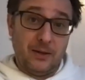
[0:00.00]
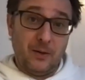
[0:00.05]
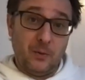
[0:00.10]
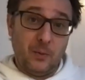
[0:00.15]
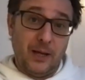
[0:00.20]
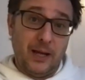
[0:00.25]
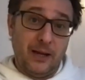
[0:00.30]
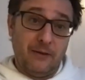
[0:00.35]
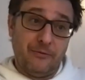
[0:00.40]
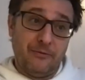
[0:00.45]

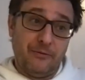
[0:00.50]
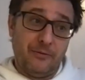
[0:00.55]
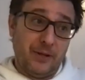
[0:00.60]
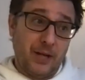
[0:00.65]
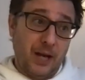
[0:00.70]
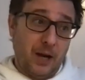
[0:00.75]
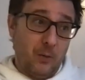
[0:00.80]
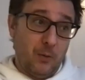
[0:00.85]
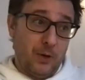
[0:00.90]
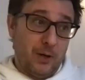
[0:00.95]
we have
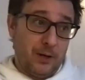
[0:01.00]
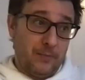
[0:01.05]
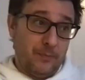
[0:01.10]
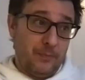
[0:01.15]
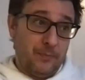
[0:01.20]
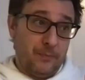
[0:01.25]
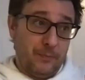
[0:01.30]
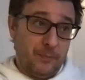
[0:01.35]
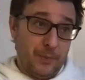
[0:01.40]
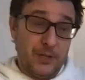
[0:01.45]
in
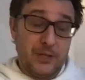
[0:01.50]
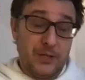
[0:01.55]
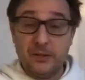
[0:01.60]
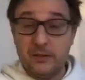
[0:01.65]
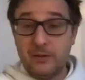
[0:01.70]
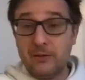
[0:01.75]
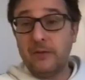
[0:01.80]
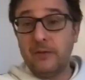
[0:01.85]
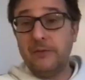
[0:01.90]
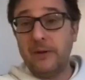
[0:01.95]
our
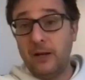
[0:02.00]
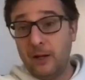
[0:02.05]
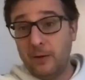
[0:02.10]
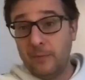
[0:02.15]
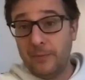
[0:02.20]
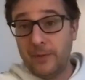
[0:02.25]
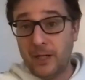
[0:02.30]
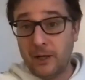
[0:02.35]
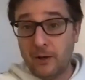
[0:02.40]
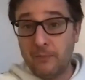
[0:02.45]
business
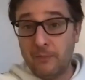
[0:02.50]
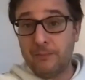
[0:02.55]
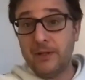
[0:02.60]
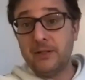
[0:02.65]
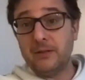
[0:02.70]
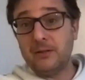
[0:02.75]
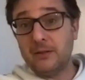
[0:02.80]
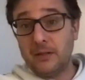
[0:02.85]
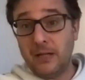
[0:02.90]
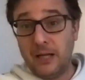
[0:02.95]
development or
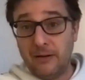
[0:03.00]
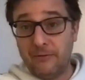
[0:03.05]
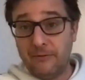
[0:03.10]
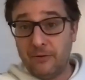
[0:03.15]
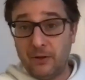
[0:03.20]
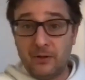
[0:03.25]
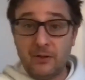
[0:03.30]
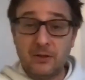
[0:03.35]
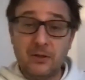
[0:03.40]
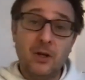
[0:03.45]
business
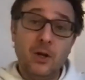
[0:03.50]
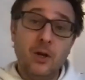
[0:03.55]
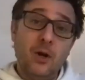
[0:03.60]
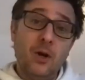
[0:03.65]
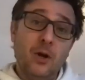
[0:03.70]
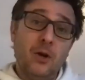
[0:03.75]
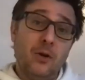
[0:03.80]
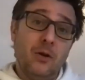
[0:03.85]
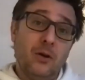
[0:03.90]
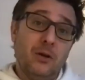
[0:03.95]
efforts
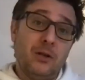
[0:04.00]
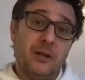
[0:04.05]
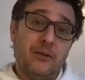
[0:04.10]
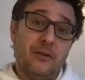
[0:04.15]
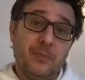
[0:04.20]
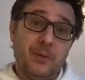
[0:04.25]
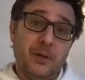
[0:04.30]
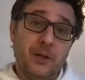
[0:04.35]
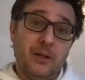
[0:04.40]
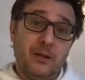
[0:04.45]
not
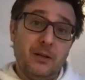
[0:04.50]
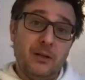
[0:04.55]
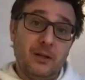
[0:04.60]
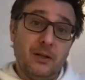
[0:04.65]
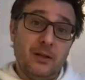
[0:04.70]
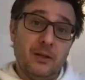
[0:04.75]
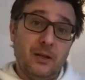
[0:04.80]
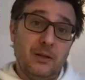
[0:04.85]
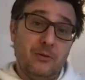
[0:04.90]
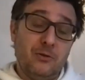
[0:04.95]
have been
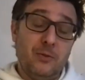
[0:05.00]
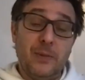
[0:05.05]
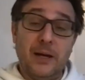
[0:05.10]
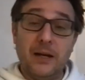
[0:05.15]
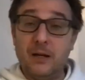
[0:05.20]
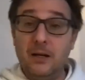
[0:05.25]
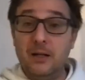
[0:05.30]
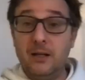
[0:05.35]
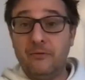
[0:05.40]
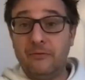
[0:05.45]

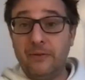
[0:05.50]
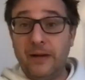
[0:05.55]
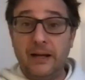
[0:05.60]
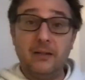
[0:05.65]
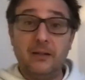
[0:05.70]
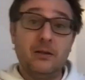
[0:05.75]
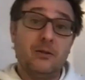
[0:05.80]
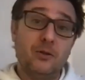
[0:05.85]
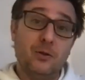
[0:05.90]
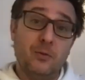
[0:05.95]
detrimentally
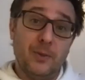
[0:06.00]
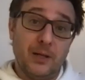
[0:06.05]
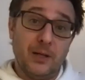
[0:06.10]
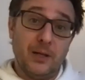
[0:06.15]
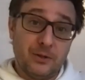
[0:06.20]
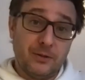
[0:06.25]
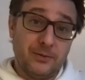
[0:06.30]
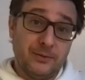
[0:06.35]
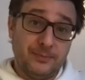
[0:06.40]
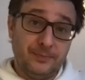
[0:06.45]
affected too
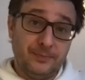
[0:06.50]
much.